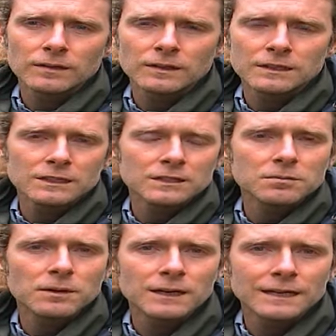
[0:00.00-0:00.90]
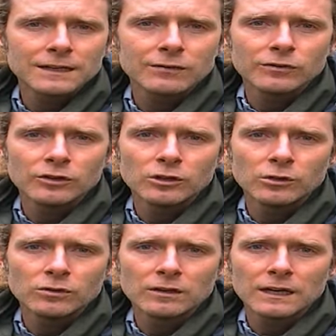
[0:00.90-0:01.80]
this is my gift to you
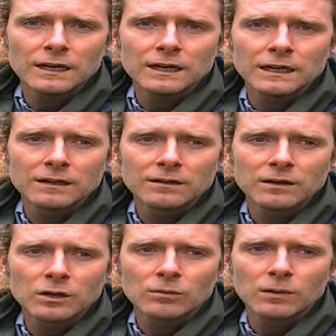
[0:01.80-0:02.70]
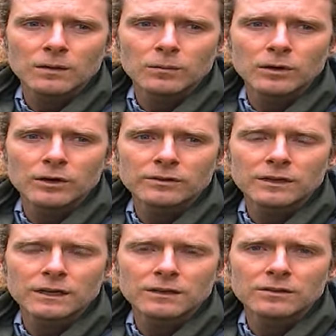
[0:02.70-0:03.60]
today, on my
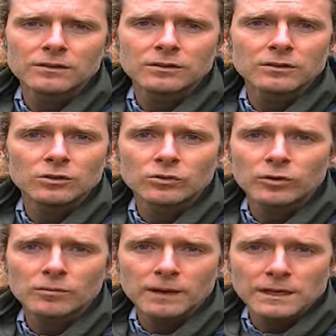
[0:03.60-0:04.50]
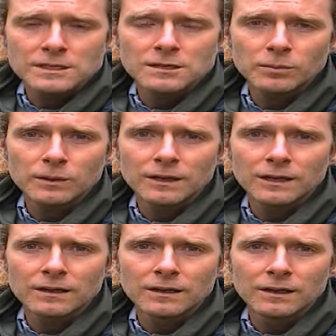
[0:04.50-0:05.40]
birthday, is that you're an amazing being.
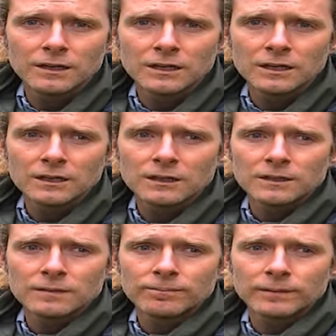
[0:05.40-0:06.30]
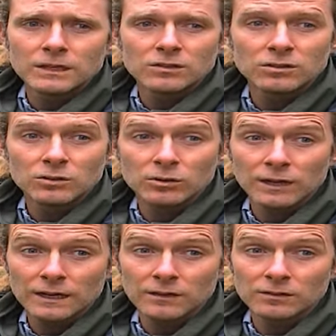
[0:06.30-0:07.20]
It's
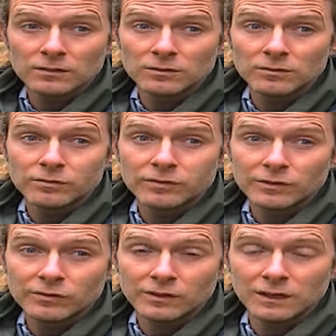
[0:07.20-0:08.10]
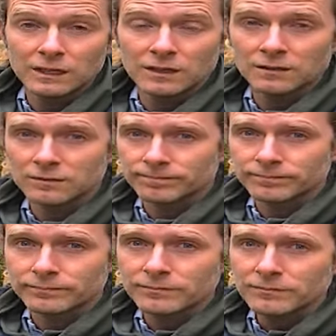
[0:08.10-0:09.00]
2015, and
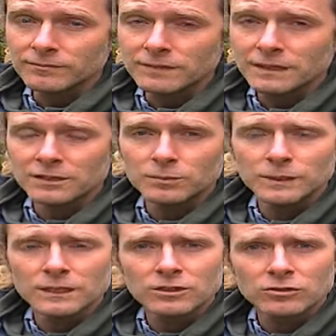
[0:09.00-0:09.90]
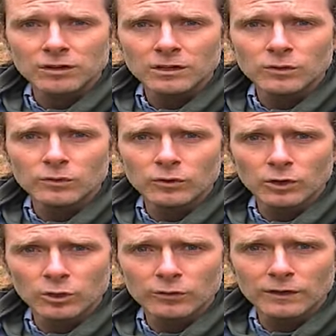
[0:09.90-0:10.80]
it's been a struggle for a
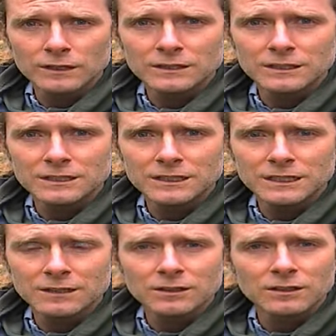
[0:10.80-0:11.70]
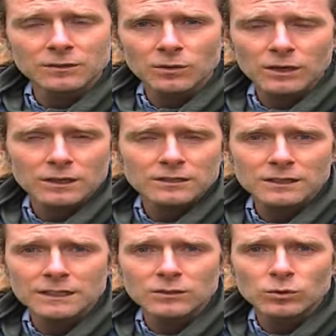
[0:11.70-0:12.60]
lot of us this year, and what I'd
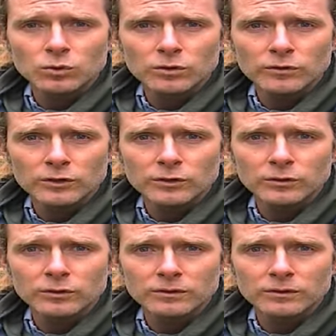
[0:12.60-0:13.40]
say to all of you